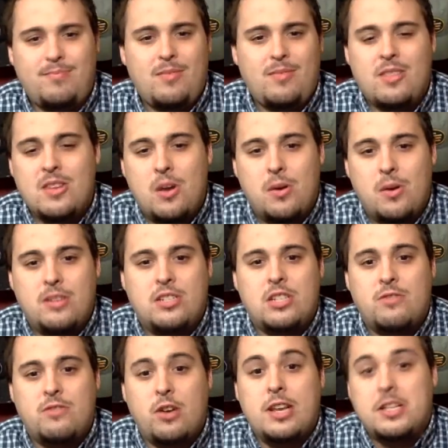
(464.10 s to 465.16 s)
you know it's just
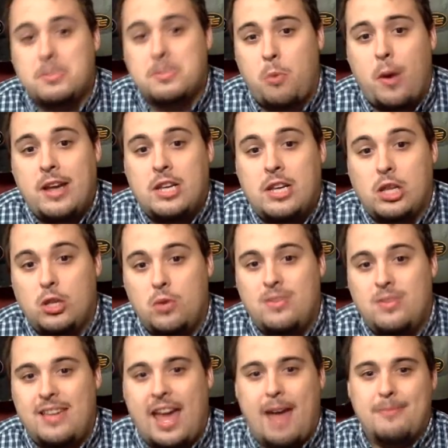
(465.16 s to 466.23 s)
really disappointing to lose
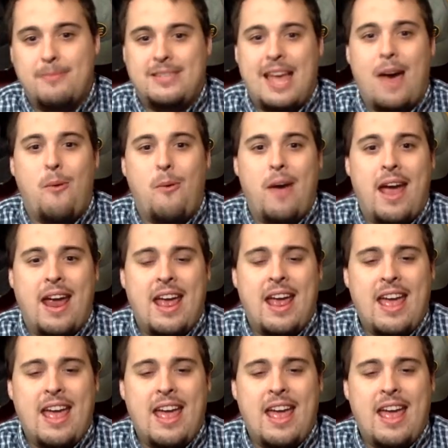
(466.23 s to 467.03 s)
games that way.